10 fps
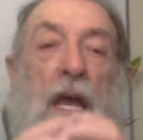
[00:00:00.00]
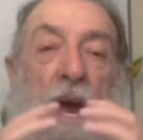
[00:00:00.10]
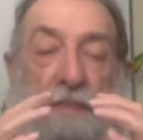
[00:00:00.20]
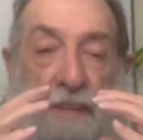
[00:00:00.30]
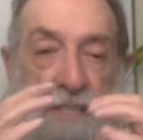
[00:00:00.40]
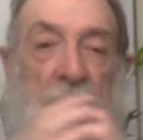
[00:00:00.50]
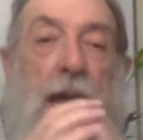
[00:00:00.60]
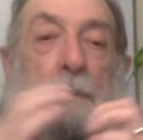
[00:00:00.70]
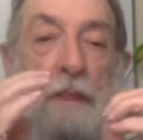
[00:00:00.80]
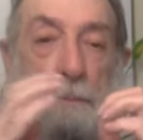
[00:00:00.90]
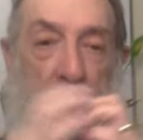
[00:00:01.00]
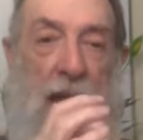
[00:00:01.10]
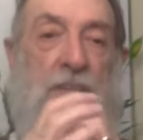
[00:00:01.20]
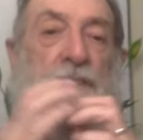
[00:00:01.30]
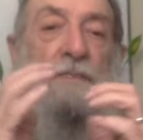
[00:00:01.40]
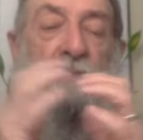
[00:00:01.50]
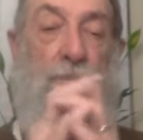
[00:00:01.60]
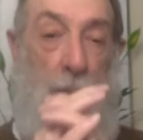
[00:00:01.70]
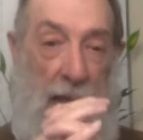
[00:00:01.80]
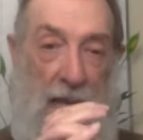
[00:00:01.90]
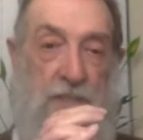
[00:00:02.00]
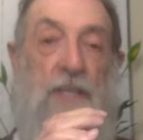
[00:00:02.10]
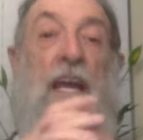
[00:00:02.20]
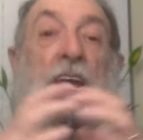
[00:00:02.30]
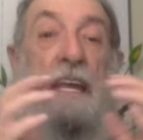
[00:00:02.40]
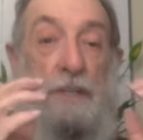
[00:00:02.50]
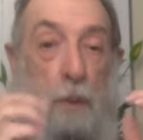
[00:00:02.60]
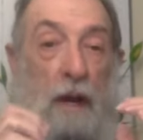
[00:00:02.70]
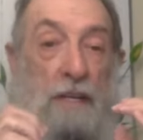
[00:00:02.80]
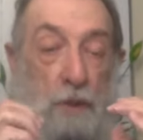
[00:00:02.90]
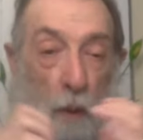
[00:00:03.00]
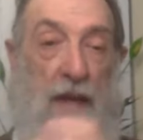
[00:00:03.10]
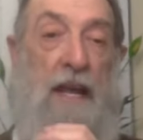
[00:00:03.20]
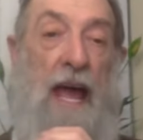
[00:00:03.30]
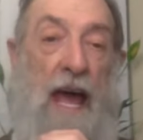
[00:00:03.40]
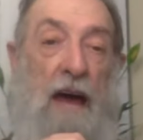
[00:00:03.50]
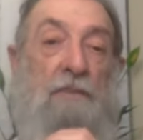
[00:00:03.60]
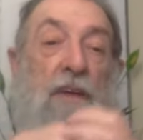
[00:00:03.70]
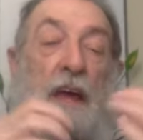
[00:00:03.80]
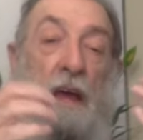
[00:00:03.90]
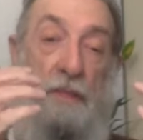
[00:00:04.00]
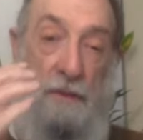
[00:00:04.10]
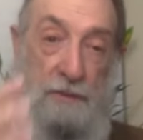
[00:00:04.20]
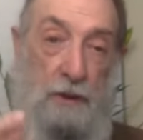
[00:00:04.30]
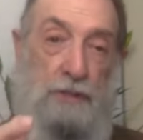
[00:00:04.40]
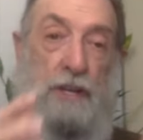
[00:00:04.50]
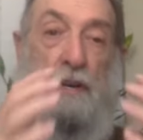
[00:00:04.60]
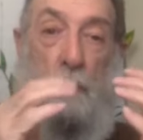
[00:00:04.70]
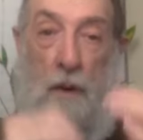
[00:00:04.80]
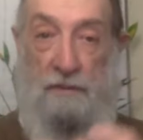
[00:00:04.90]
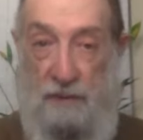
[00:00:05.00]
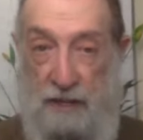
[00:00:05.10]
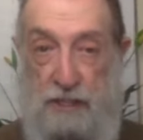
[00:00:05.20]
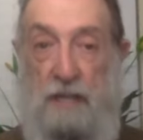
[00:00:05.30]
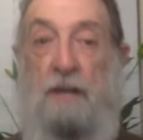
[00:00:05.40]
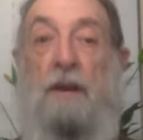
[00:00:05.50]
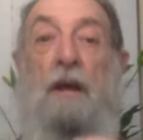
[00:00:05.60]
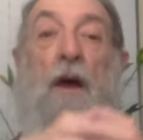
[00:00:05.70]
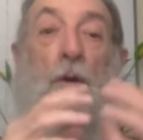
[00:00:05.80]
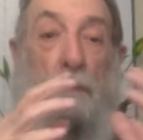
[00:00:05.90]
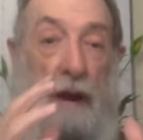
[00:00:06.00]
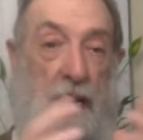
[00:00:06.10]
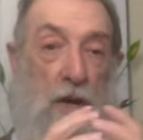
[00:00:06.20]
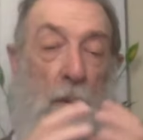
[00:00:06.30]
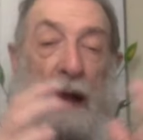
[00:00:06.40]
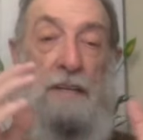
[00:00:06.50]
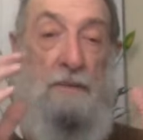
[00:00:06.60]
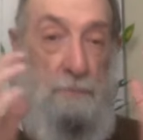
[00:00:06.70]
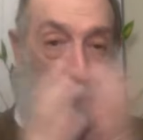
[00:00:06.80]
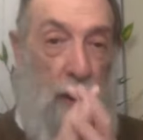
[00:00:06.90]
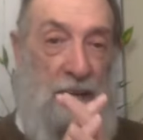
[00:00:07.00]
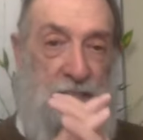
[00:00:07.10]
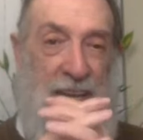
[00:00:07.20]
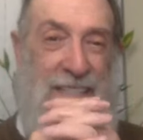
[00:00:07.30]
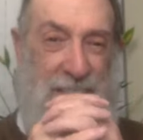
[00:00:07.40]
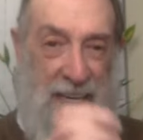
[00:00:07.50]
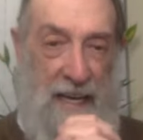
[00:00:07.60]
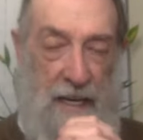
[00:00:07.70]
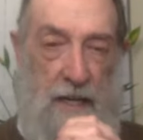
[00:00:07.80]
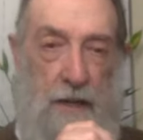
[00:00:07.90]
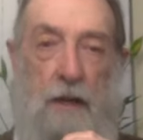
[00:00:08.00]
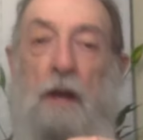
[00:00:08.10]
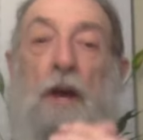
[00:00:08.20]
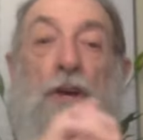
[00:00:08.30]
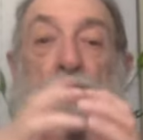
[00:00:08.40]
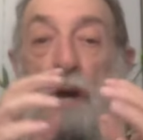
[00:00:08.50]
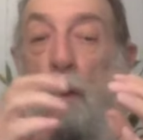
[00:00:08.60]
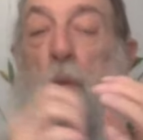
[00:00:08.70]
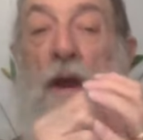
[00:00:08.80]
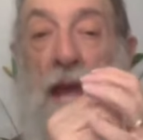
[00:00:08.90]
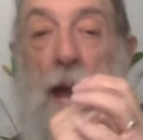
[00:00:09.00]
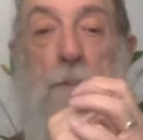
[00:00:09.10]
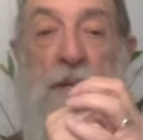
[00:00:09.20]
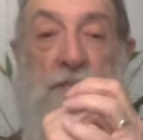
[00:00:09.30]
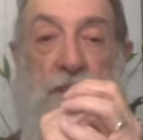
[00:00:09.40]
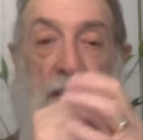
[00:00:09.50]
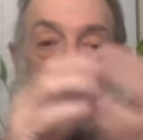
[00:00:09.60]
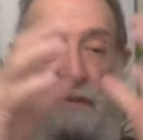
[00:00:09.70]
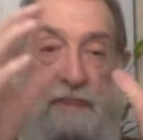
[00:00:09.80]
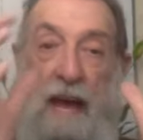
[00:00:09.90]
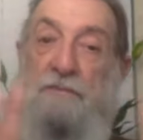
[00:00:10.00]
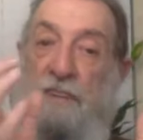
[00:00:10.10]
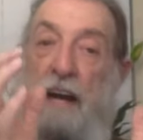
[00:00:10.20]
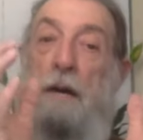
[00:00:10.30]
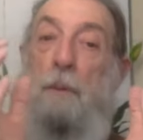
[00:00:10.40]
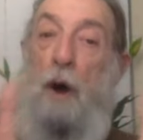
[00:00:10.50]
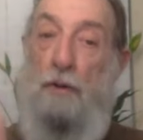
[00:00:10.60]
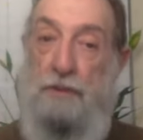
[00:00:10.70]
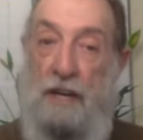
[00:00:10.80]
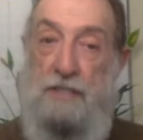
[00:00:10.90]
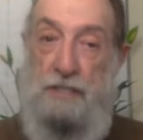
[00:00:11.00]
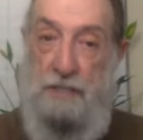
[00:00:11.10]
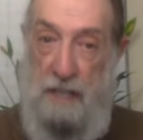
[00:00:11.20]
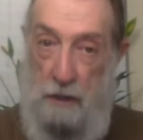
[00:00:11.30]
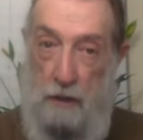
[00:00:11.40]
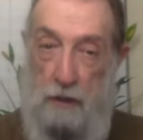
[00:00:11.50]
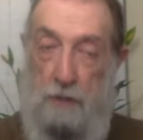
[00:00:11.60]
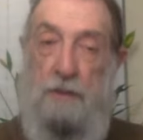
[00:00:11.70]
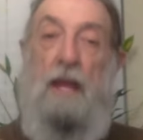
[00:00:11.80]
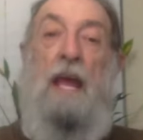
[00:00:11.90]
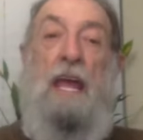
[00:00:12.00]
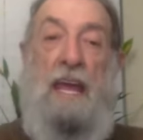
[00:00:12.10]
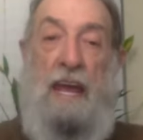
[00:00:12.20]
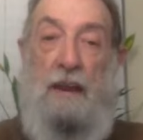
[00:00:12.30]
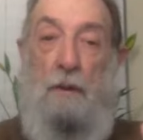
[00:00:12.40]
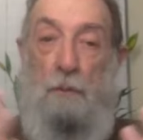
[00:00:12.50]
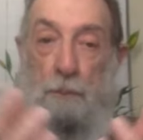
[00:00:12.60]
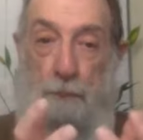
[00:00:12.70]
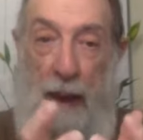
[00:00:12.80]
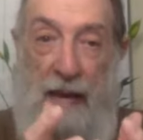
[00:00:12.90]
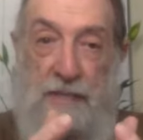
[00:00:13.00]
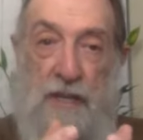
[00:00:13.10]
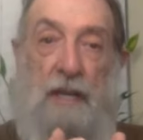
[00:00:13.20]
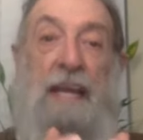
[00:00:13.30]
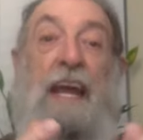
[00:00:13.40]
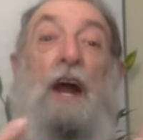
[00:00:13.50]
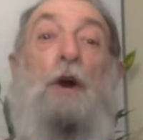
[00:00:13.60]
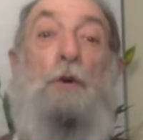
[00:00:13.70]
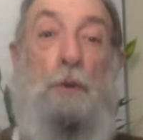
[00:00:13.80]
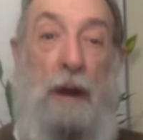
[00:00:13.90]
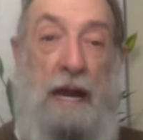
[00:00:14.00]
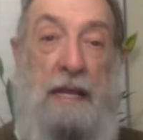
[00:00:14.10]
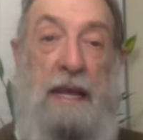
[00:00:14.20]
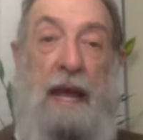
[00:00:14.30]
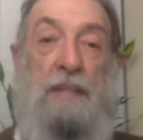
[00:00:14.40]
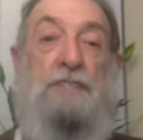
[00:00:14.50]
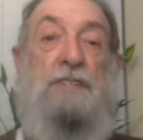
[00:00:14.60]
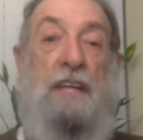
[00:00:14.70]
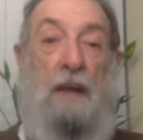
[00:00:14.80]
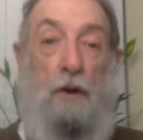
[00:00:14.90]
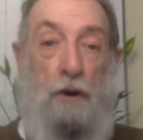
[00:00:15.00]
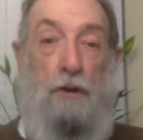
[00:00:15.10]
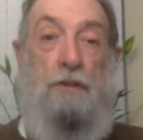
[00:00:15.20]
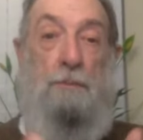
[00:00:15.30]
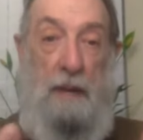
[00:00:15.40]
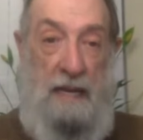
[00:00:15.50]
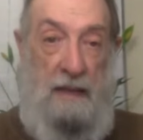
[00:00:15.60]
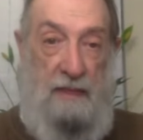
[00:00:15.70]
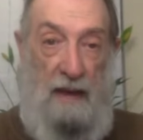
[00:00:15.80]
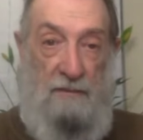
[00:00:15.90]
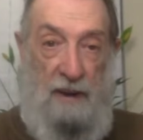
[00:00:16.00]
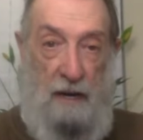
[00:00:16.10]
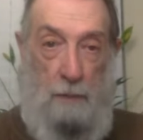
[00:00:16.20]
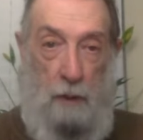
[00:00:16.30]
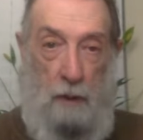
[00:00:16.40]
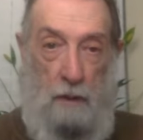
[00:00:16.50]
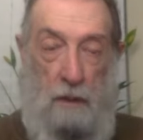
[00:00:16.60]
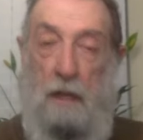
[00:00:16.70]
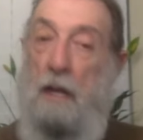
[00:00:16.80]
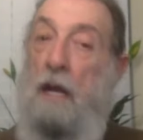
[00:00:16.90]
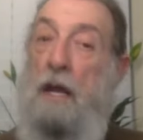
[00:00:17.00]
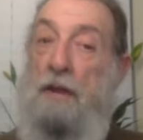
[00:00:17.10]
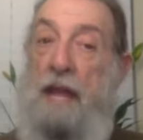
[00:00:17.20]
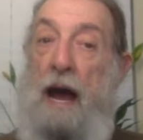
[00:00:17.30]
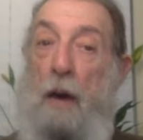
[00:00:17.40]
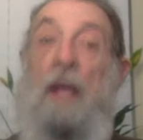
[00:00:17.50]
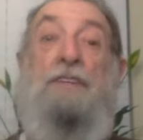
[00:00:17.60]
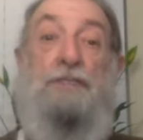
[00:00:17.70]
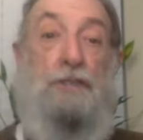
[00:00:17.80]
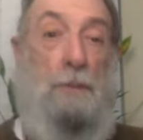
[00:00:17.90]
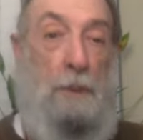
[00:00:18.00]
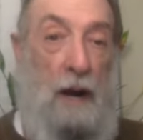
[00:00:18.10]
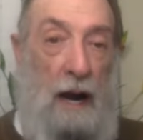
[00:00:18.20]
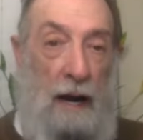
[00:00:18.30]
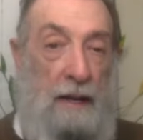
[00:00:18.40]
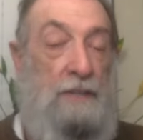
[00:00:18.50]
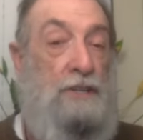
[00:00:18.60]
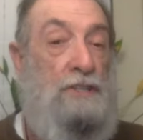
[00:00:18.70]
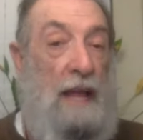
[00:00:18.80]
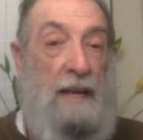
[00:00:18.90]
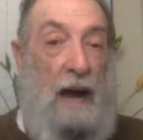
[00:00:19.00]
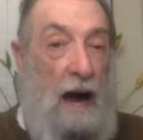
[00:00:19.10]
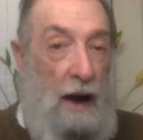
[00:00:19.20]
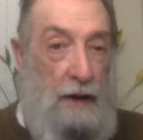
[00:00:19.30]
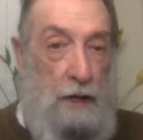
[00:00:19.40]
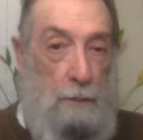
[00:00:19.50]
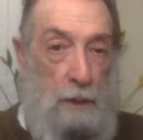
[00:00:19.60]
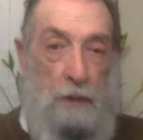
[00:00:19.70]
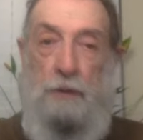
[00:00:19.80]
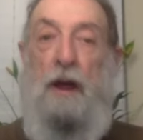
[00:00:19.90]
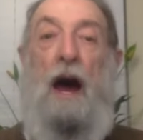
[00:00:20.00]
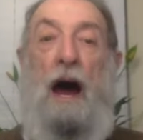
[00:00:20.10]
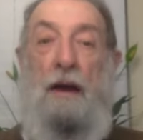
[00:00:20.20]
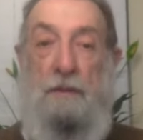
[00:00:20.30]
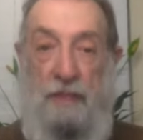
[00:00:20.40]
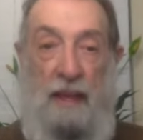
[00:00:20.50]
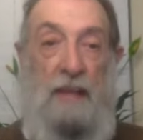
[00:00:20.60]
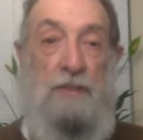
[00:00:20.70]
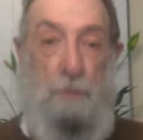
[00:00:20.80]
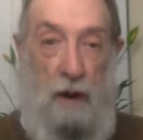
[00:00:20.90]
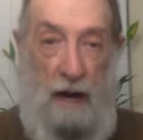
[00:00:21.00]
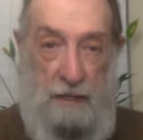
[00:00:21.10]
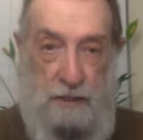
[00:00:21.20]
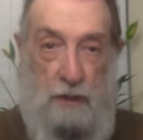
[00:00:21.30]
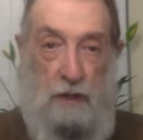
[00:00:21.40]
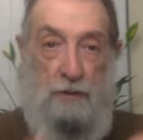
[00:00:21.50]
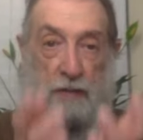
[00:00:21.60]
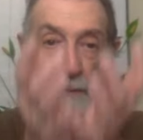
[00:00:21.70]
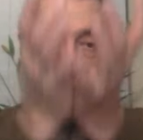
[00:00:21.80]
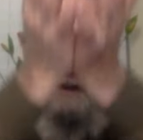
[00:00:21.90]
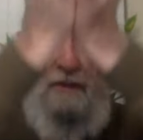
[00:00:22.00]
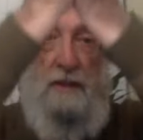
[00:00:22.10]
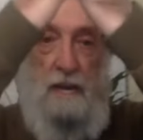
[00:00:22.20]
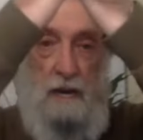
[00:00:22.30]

at the time of the blast is what is going to have the fusion or fission radioactive process in it. So what happens is if that fireball touches the earth, it basically irradiates the earth beneath that fireball. Now, it's super hot. And just like a hot air balloon, hot things rise. So it goes up into the